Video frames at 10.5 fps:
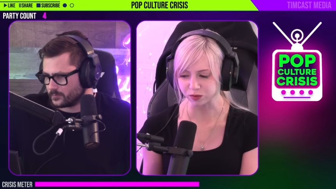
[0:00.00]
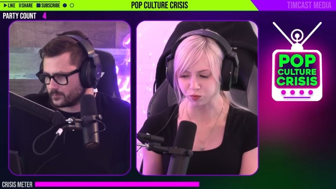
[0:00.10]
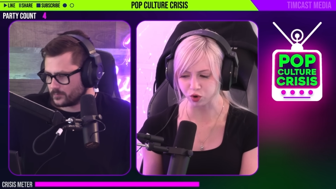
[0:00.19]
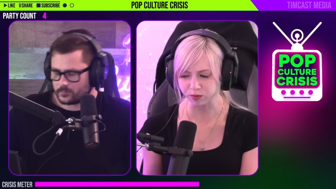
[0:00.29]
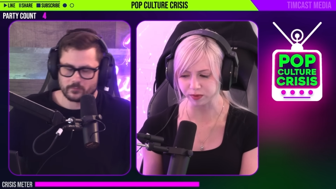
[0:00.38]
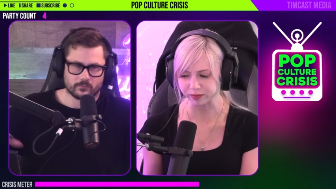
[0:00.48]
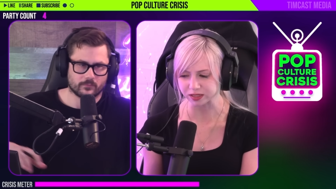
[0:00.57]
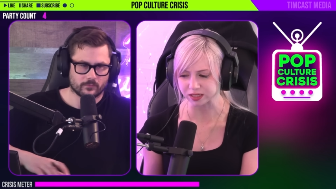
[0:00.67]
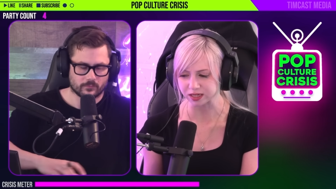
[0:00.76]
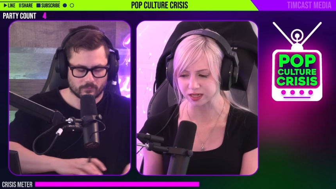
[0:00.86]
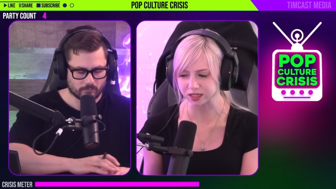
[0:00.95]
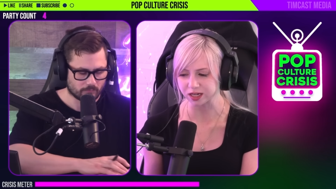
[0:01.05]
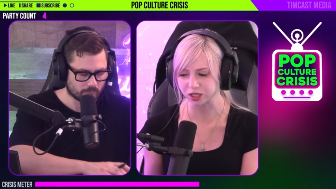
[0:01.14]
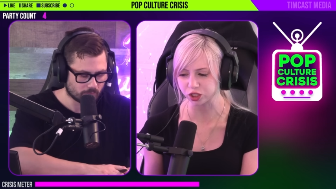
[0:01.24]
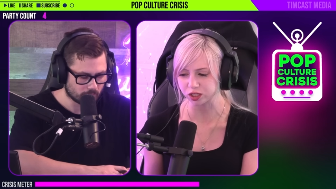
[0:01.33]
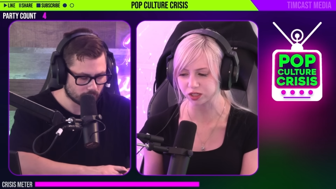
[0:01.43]
Speaker 1: more publicity and
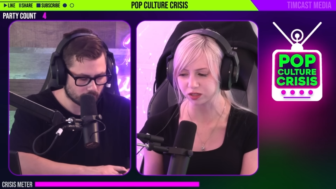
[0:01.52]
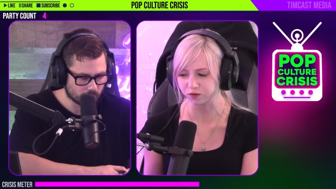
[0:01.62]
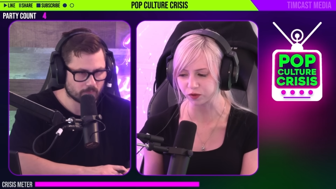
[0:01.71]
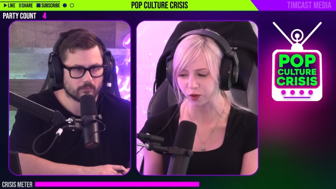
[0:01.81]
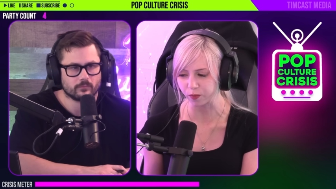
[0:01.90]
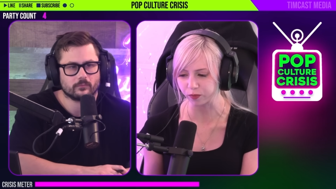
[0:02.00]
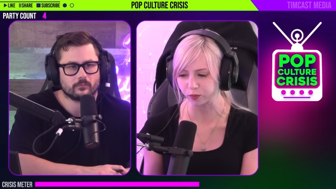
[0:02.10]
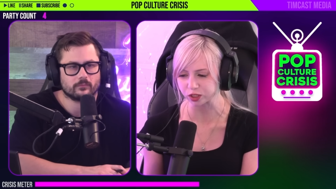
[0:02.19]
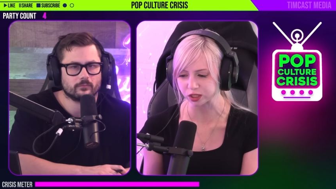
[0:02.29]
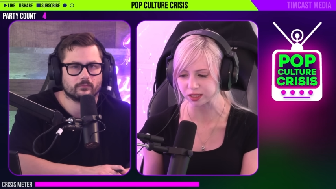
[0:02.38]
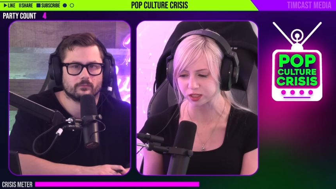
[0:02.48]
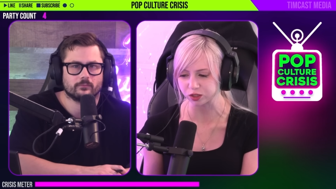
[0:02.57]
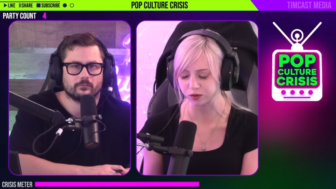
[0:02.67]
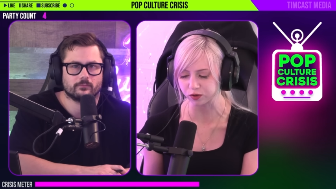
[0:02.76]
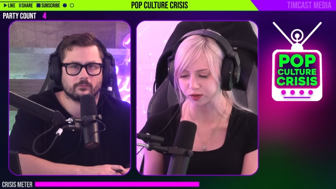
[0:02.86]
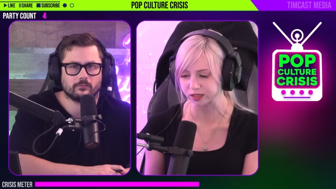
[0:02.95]
attention to the film, which leads to
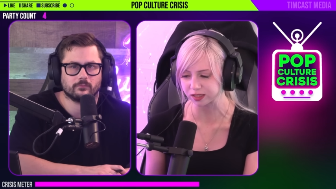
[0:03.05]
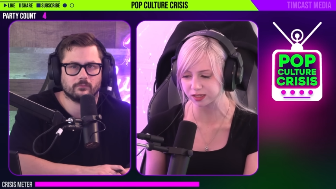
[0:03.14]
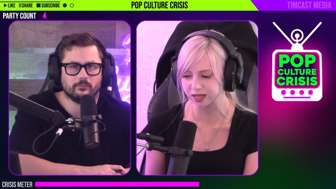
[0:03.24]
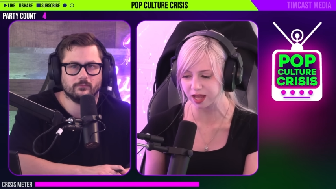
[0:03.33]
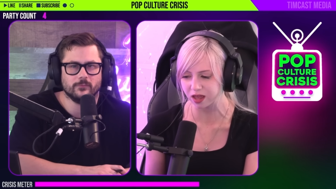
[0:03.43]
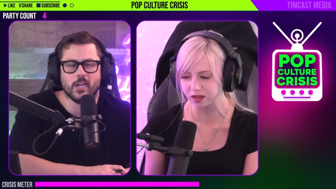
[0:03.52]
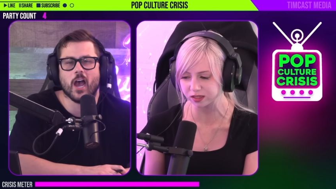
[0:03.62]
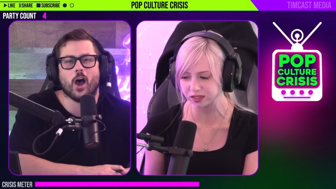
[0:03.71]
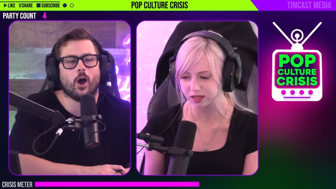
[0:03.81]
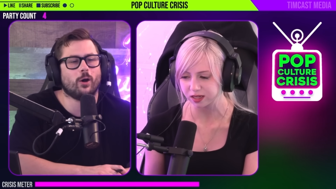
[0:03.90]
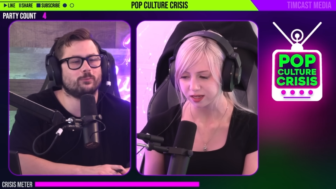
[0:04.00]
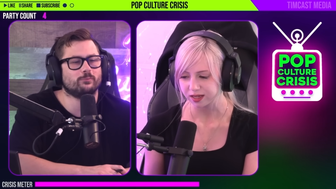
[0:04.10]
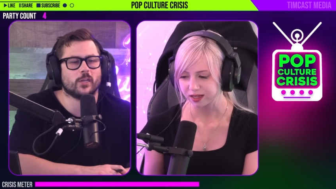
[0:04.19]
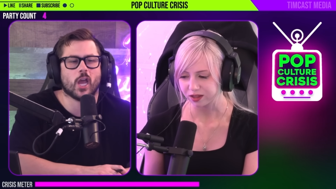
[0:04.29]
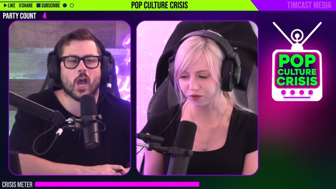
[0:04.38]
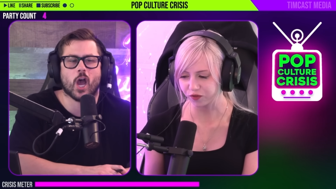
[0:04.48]
increased sales. No,
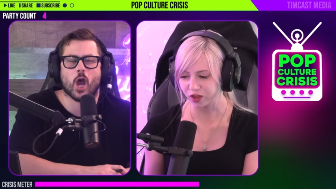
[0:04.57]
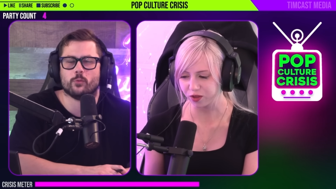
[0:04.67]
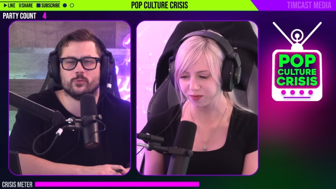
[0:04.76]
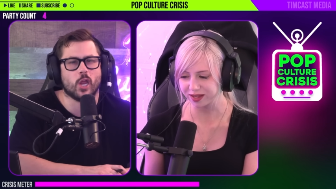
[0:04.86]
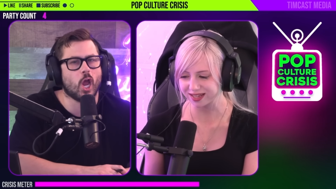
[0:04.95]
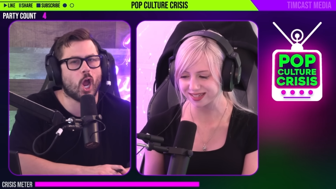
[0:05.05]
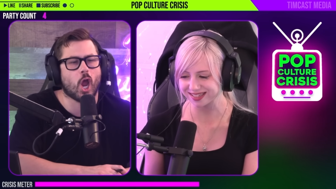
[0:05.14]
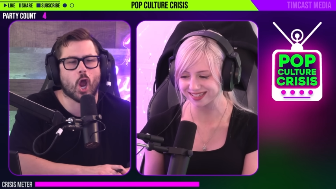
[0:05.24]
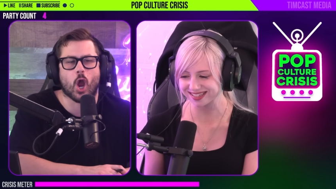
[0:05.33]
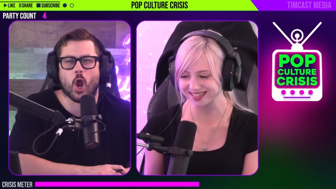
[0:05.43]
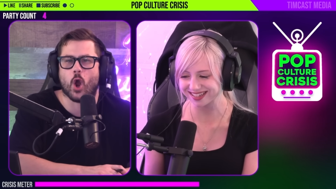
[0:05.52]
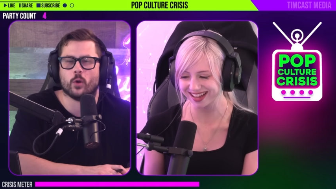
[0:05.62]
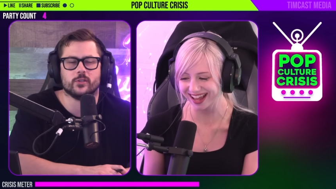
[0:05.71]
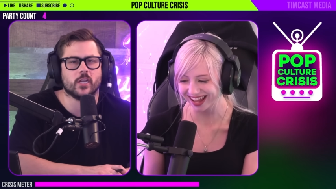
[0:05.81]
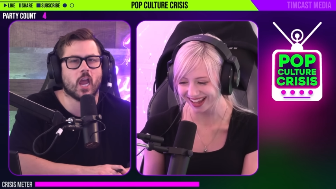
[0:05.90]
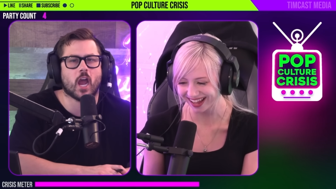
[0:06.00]
no, no,
Speaker 2: is... no,
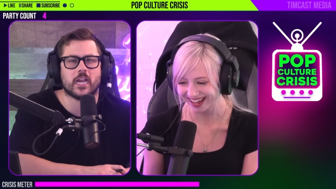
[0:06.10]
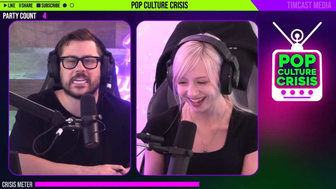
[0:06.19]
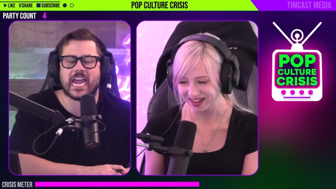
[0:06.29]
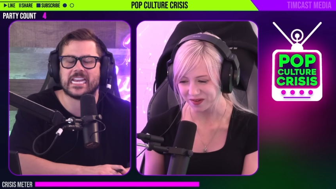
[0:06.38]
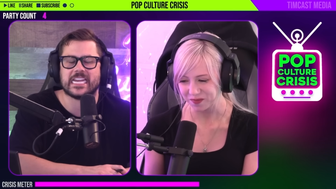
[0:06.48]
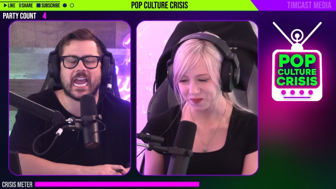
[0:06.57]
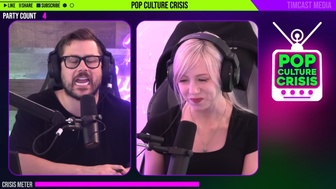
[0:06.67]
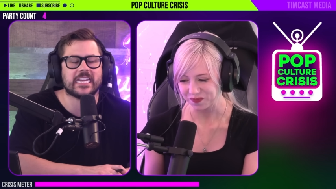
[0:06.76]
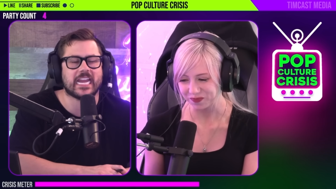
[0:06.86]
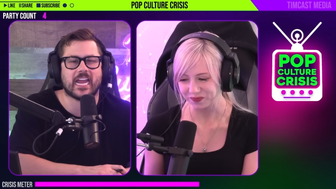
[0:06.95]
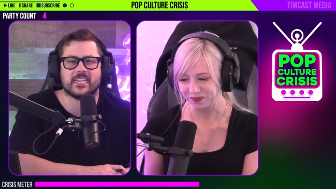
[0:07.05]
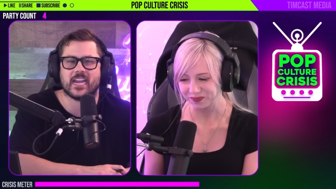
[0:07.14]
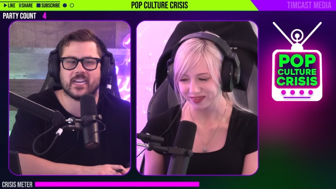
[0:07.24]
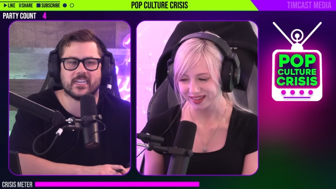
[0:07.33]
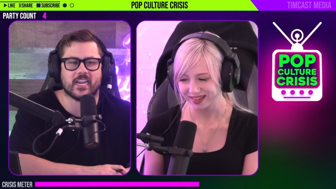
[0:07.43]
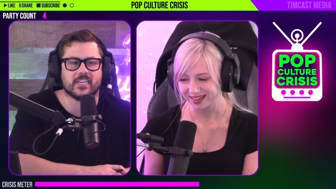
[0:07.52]
no, no, no, no, no,
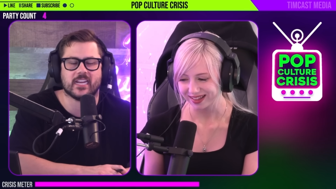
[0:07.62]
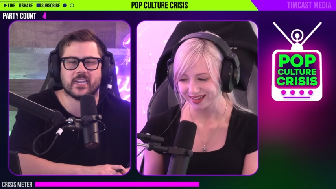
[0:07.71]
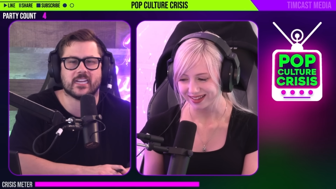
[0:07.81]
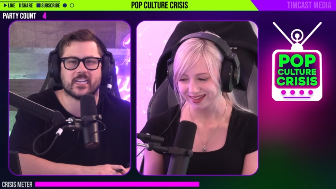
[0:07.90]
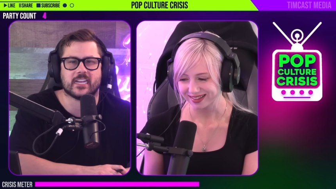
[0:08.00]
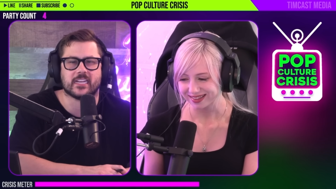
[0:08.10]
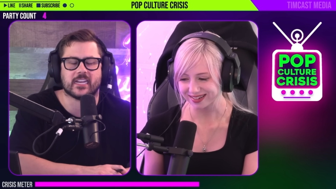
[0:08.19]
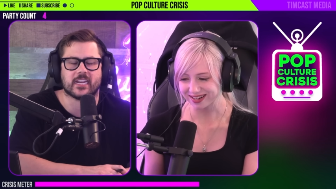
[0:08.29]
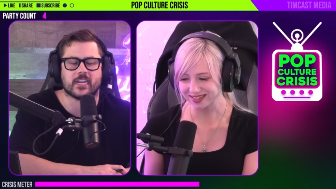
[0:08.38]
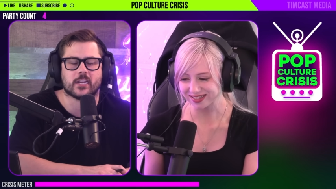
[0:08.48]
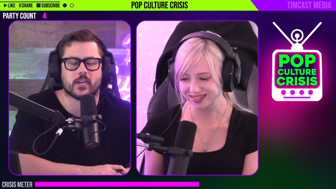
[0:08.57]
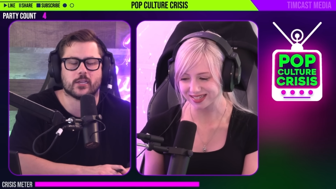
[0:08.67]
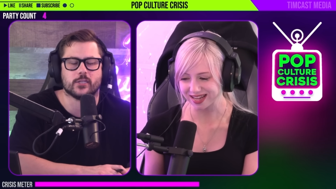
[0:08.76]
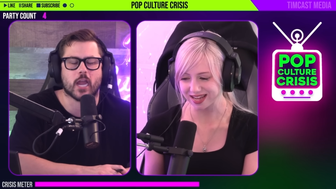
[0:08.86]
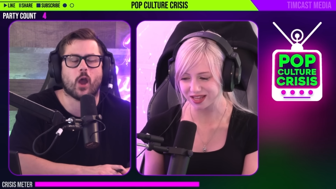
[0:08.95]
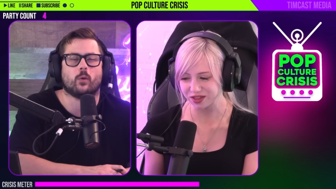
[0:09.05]
no, no, no, no. They're also
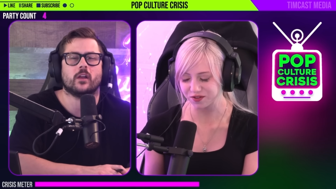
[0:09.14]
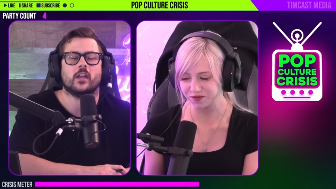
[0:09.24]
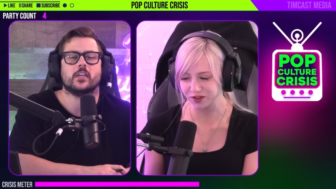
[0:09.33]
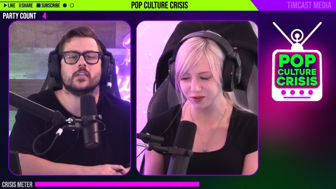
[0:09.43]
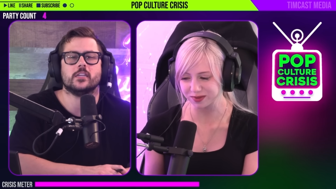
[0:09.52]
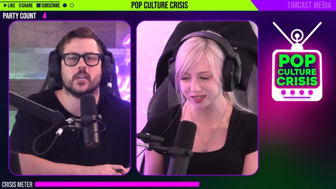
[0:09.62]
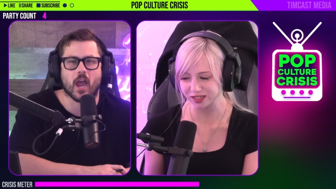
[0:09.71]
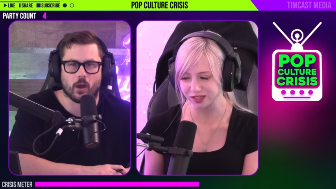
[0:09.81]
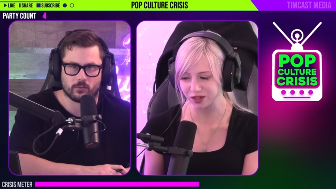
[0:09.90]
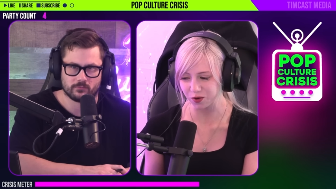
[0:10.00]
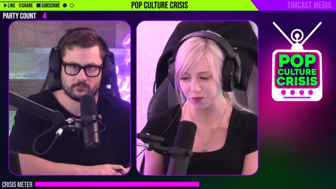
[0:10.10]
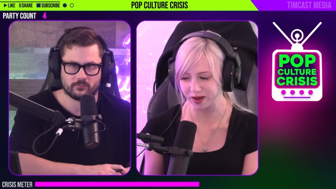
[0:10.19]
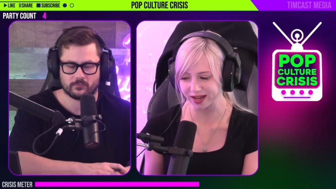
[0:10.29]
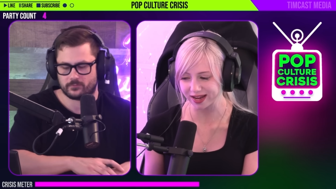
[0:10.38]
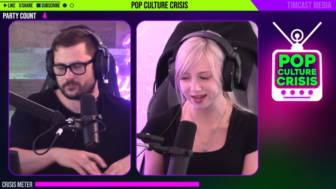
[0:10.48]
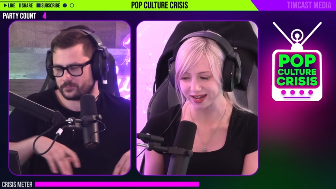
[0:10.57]
saying the film is Snow
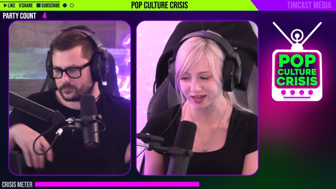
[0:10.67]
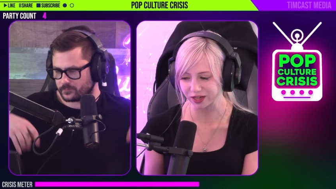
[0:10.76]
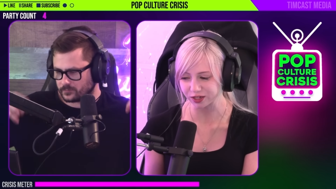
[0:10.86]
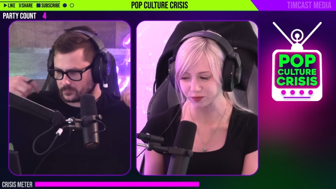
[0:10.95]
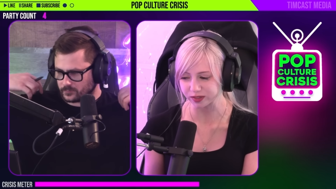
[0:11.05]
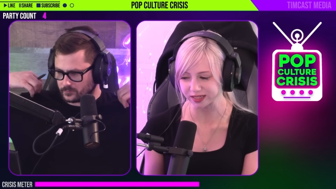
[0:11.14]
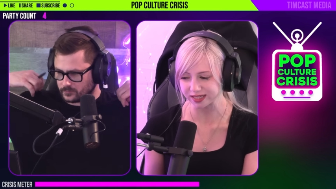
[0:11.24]
Speaker 1: White, and it could really